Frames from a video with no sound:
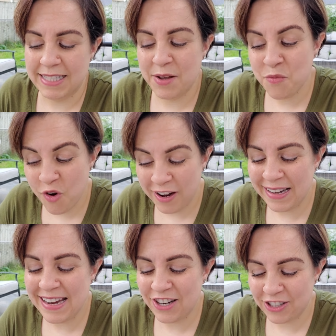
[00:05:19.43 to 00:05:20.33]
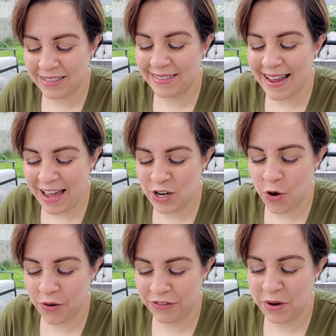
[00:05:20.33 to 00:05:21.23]
Someone here did not
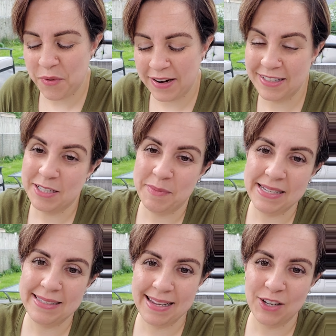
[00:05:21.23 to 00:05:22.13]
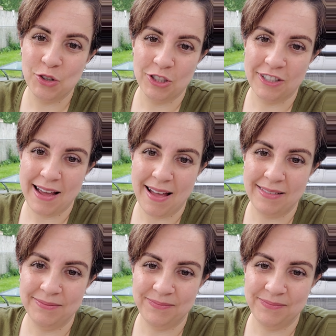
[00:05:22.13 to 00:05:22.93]
know if they wanted to be single or not.